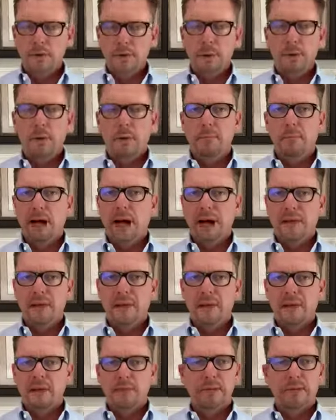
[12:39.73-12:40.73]
You can buy
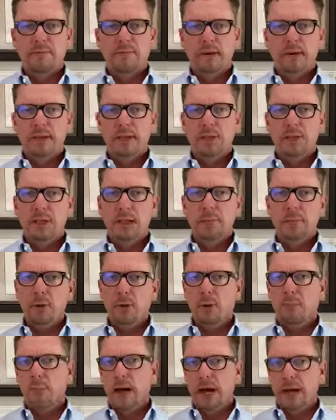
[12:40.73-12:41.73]
these. They're very cheap. You
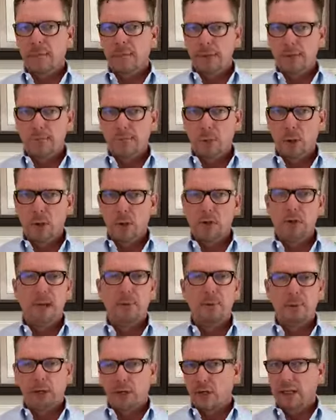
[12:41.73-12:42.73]
can buy them in bulk. I
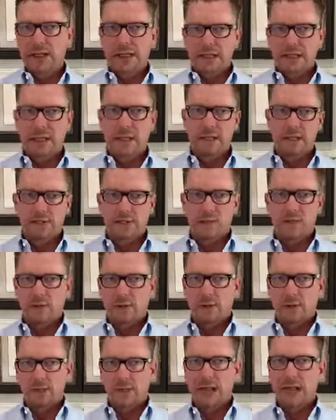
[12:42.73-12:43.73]
put a link down for
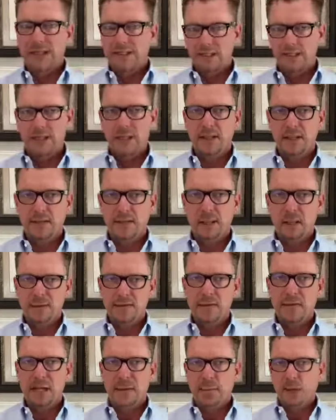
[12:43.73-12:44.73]
the glasses and the gloves
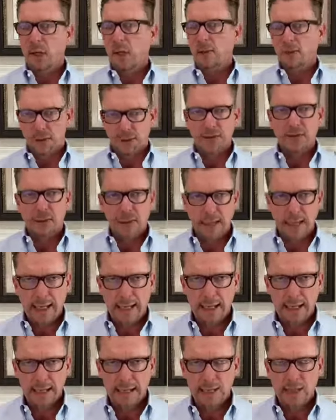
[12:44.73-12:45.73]
down below just in
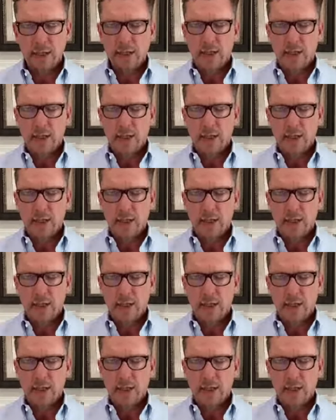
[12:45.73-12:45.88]
case.